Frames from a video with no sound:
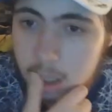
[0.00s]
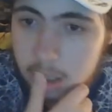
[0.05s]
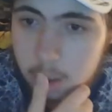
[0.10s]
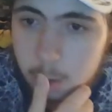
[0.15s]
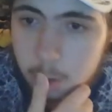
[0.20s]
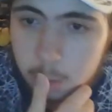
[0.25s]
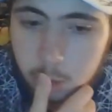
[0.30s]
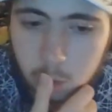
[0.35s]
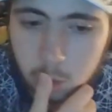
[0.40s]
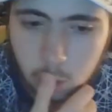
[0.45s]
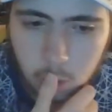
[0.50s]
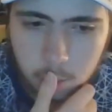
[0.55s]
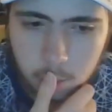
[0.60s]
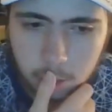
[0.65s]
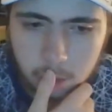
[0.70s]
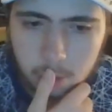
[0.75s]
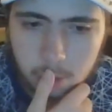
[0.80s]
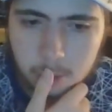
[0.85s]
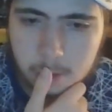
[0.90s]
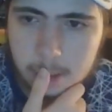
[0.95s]
If Storm
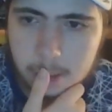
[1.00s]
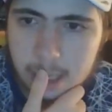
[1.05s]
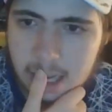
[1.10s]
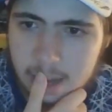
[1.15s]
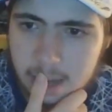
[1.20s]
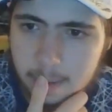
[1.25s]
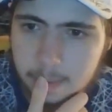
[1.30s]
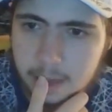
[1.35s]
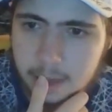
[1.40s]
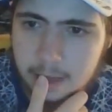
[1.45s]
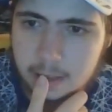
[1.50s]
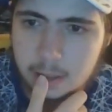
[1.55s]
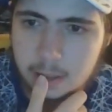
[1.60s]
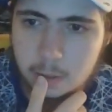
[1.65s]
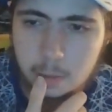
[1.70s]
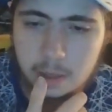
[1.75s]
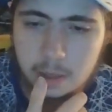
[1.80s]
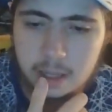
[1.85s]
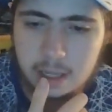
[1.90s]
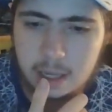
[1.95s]
lose next
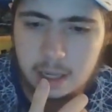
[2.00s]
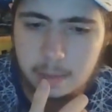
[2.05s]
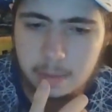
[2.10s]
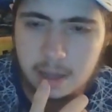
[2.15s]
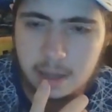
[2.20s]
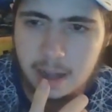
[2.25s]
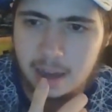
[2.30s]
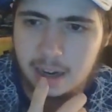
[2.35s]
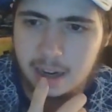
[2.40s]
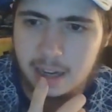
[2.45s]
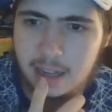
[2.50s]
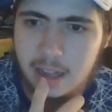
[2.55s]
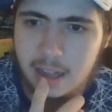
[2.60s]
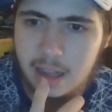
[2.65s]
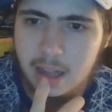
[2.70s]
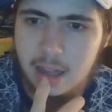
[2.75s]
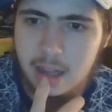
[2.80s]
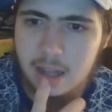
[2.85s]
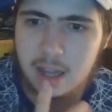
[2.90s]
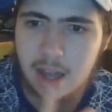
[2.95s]
week, I'm cutting
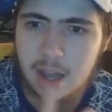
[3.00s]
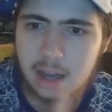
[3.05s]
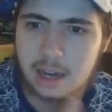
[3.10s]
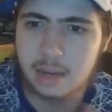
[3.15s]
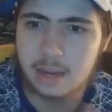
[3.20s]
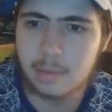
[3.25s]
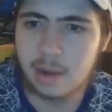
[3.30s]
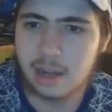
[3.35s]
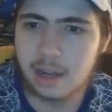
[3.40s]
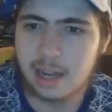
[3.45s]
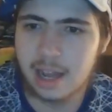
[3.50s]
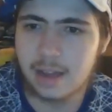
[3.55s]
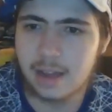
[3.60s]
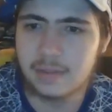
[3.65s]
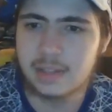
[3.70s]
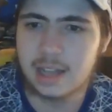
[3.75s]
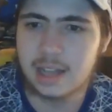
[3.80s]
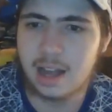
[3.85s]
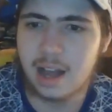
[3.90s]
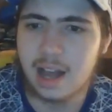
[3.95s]
my
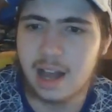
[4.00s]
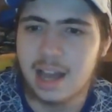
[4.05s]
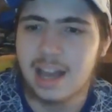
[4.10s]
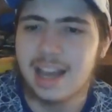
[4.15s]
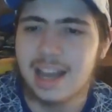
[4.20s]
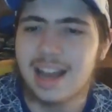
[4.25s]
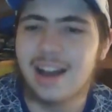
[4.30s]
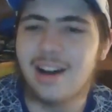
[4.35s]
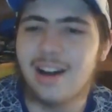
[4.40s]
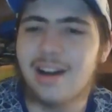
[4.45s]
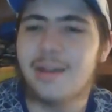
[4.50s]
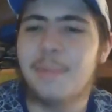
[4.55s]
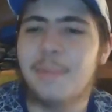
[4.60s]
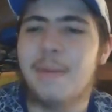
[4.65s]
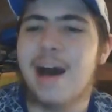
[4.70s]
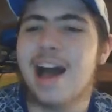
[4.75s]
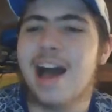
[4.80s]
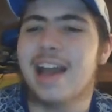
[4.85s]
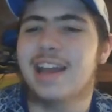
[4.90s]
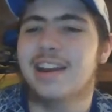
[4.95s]
left arm. Oh,
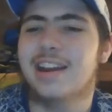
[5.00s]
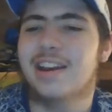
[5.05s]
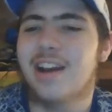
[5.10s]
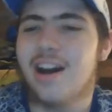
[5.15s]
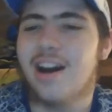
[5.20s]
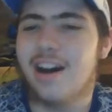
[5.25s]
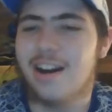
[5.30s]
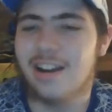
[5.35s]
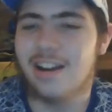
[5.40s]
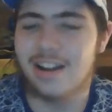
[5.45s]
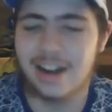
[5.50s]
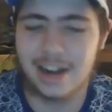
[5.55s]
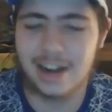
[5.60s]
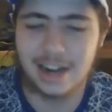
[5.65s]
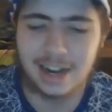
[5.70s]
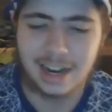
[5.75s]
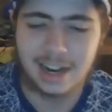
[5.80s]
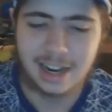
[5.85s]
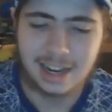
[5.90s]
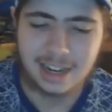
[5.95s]
mate, no.
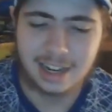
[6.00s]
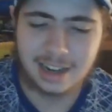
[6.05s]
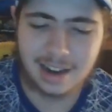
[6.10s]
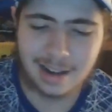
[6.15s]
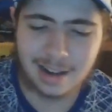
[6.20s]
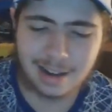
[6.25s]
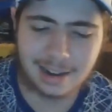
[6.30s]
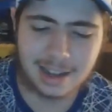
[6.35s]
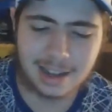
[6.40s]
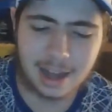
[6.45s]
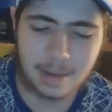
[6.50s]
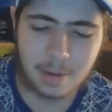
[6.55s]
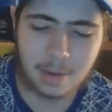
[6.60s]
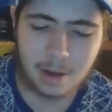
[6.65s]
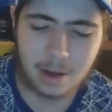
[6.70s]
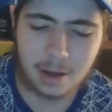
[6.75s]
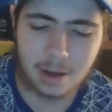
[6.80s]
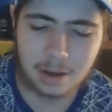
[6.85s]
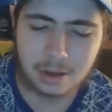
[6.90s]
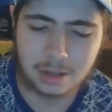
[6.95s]
No, come
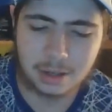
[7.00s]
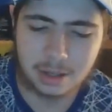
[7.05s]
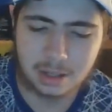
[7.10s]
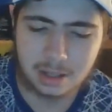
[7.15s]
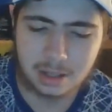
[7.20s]
on.